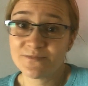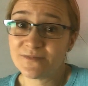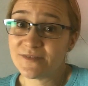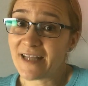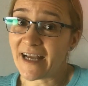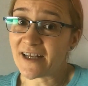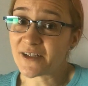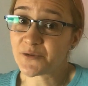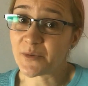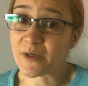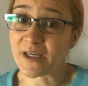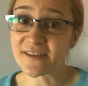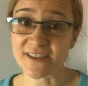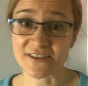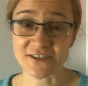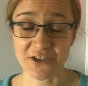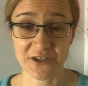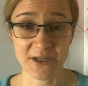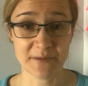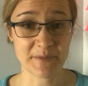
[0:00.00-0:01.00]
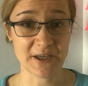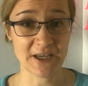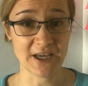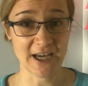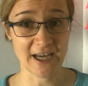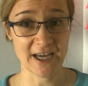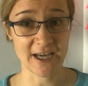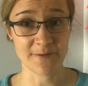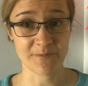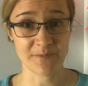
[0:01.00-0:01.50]
next week there's going to be
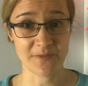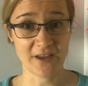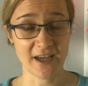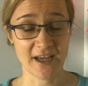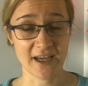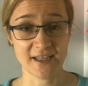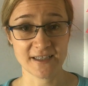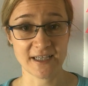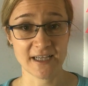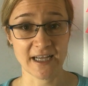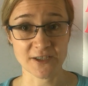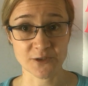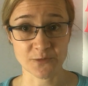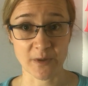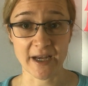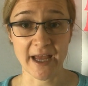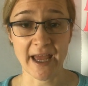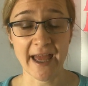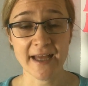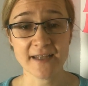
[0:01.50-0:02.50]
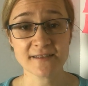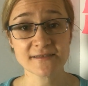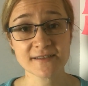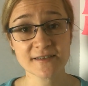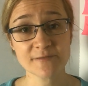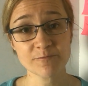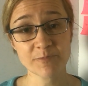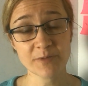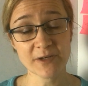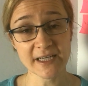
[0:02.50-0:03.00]
the next one. And
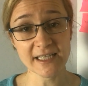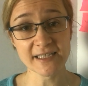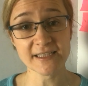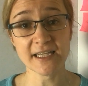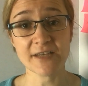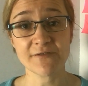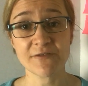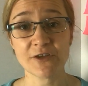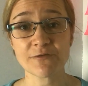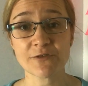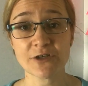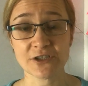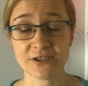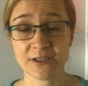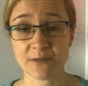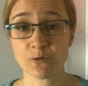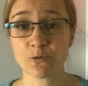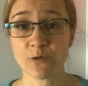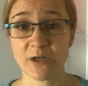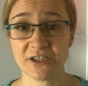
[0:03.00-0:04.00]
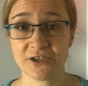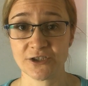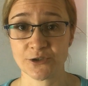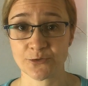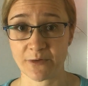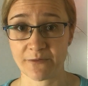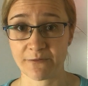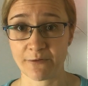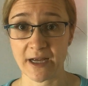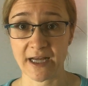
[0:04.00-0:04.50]
please, if you've got some questions
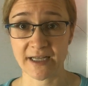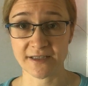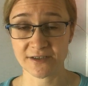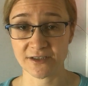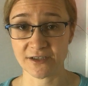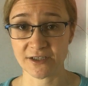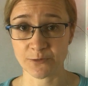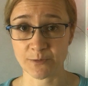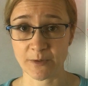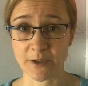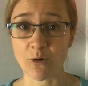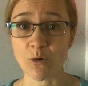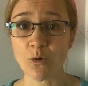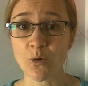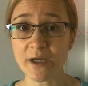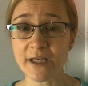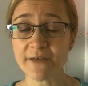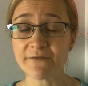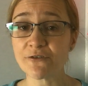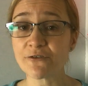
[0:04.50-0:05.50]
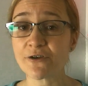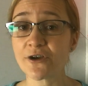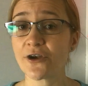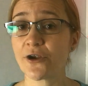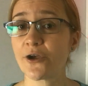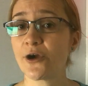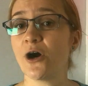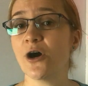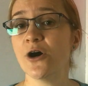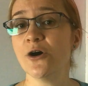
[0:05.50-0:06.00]
with regard to this one, or if you've got
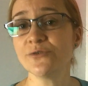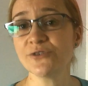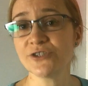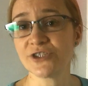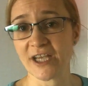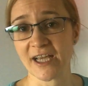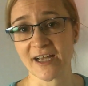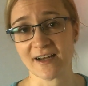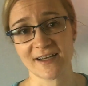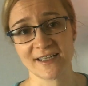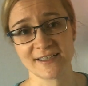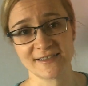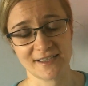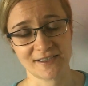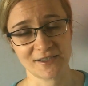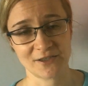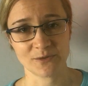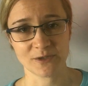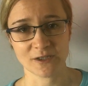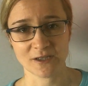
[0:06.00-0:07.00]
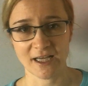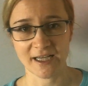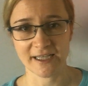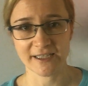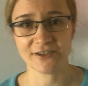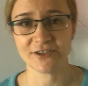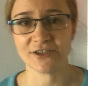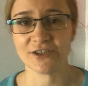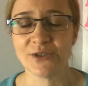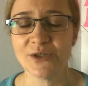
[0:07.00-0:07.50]
your own checklist that you would
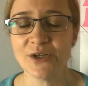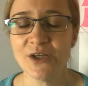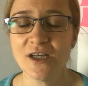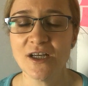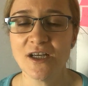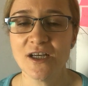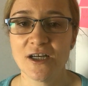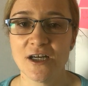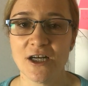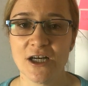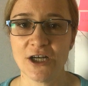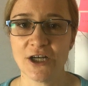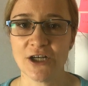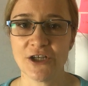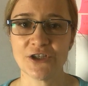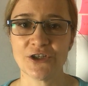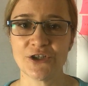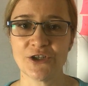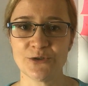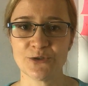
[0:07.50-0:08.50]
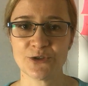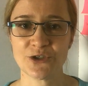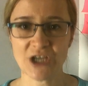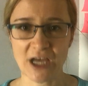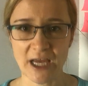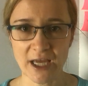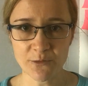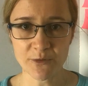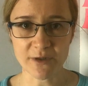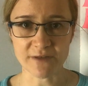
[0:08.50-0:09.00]
like to
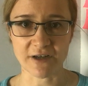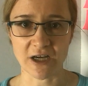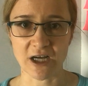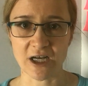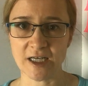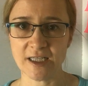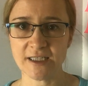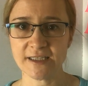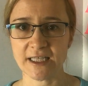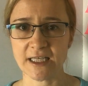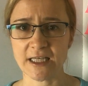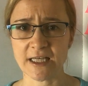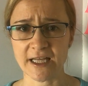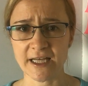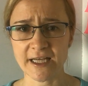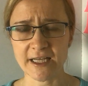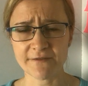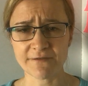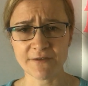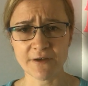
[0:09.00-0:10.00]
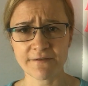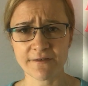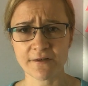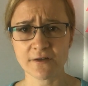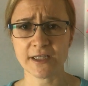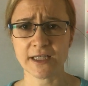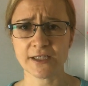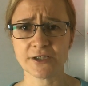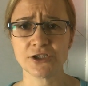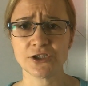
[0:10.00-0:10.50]
share with us, and if you
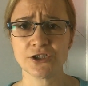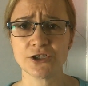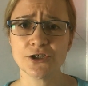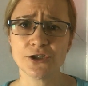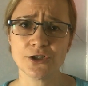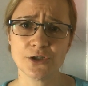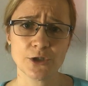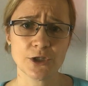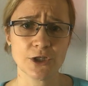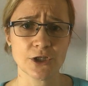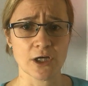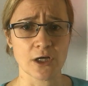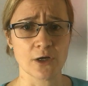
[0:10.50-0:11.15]
feel that you